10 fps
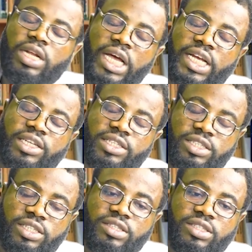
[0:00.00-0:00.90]
like
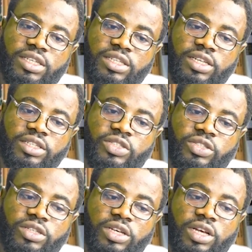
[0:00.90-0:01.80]
he did say, there
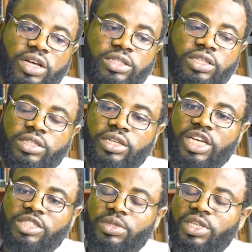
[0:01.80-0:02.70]

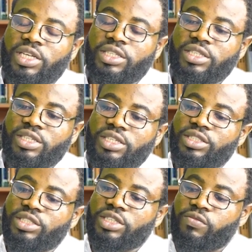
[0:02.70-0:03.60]
has been an
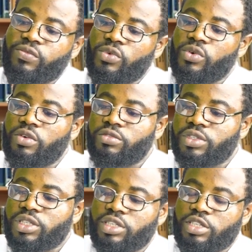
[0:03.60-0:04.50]
interflow
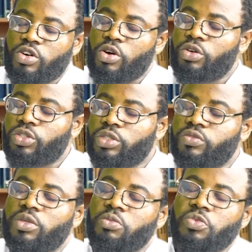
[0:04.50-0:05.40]
of
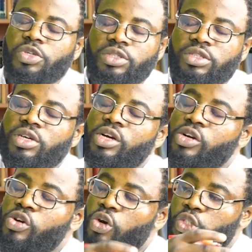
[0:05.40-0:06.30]
culture from one
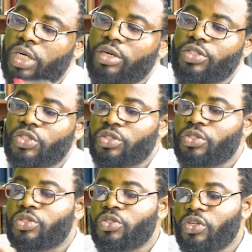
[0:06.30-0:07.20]
cultural
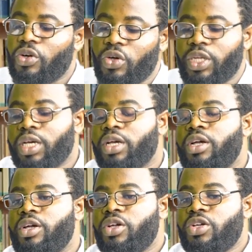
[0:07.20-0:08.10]
region to the other.
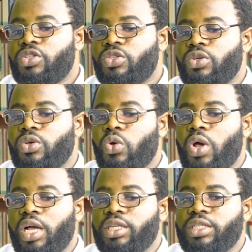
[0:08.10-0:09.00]

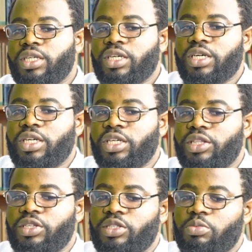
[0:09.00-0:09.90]
So, and
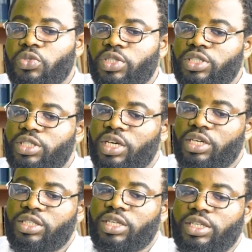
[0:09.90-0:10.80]
in the Djibouti's
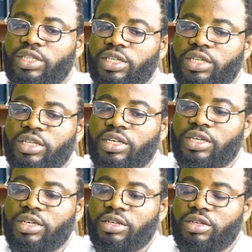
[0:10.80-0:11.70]
case, I think
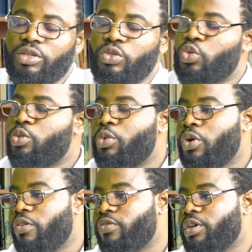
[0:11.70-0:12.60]
they do
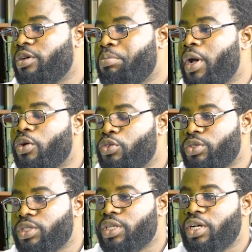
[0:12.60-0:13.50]
more of
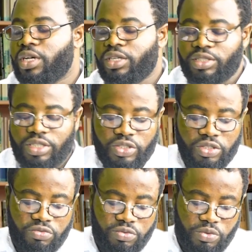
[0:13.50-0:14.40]
poetry in terms
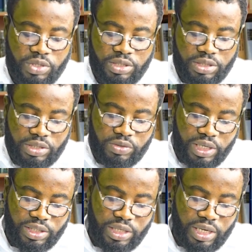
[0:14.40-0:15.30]
of what they
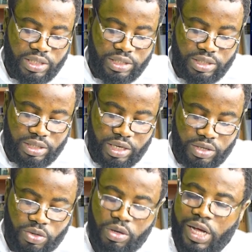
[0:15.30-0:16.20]
write, and
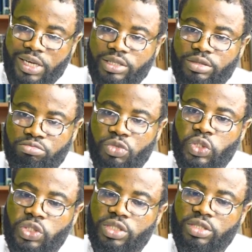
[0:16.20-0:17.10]
and
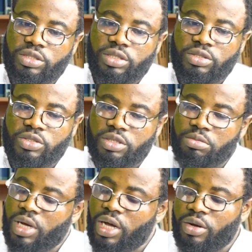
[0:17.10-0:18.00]
most
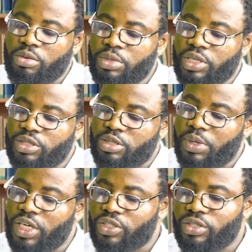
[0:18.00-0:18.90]
somehow, because
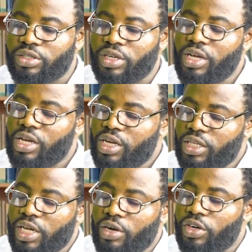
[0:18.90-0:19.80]
based on
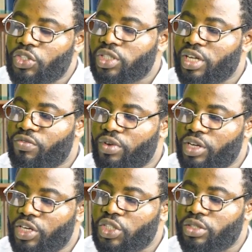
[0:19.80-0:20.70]
their religious
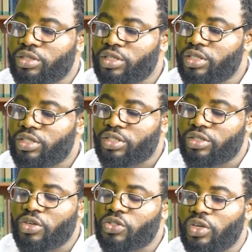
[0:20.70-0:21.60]
affiliation, it's
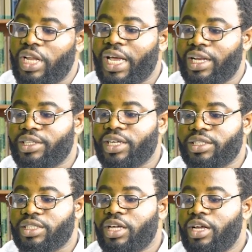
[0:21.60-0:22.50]
not unlikely
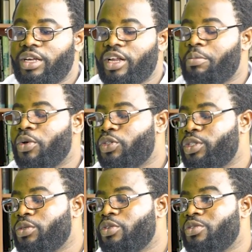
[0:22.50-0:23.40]
that their
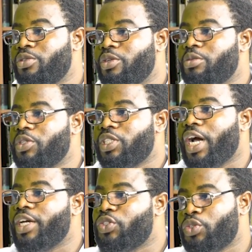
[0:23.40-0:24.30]
poetry would not be
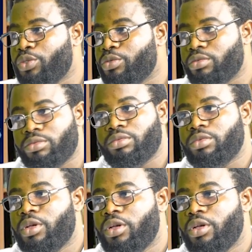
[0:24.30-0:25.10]
tied to